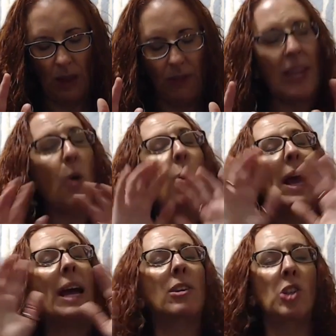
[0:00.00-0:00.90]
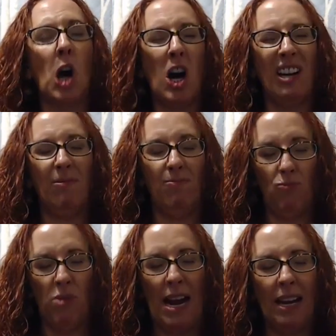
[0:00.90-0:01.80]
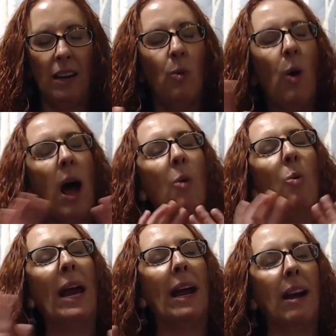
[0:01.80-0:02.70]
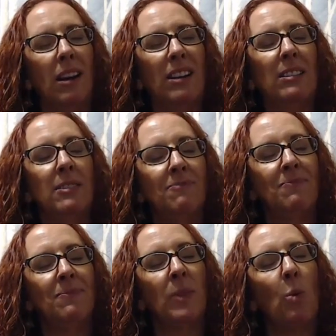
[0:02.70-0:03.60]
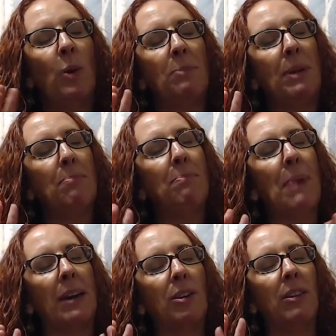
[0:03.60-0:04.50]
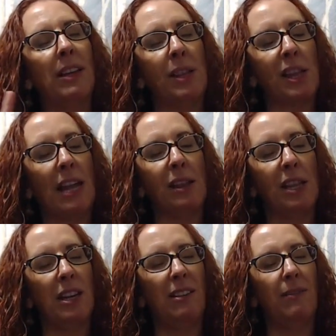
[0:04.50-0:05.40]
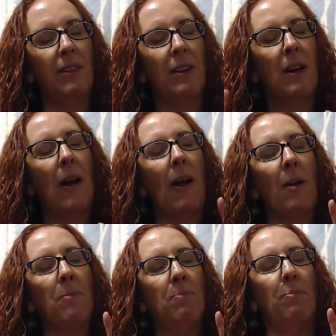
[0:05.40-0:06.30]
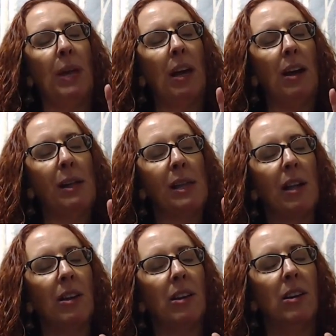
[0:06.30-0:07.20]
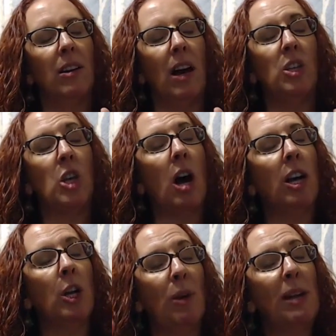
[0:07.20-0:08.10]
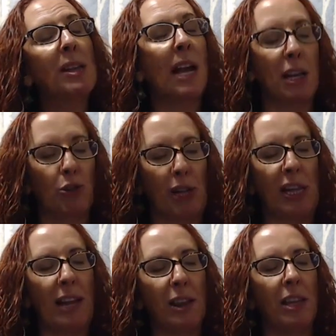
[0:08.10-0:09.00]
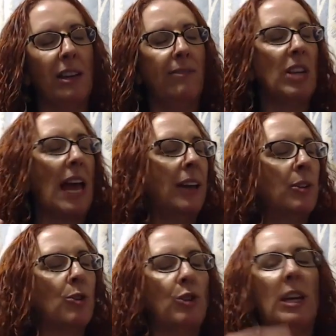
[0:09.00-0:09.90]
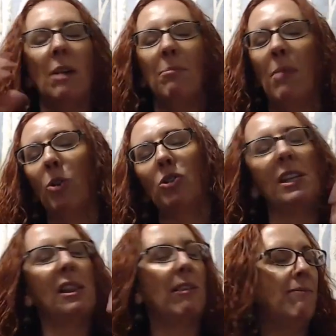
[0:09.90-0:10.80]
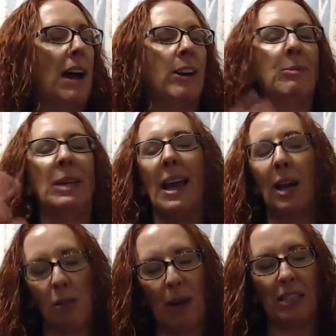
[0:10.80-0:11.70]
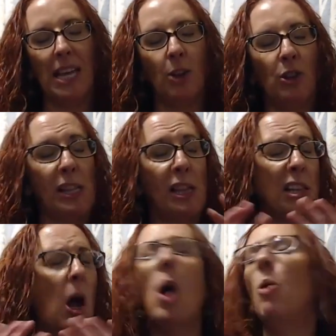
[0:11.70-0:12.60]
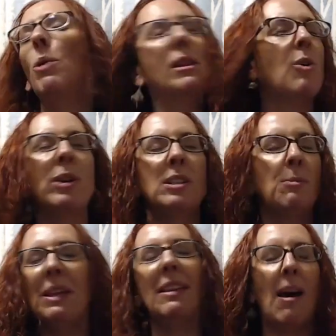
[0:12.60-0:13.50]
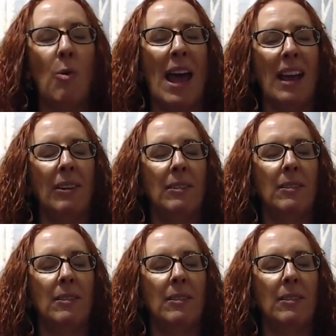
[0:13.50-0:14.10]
The aware dog, right? Aware would be better than sensitive, because a dog who is extra sensitive to energy, emotions, environment, expectations is always going to be that way,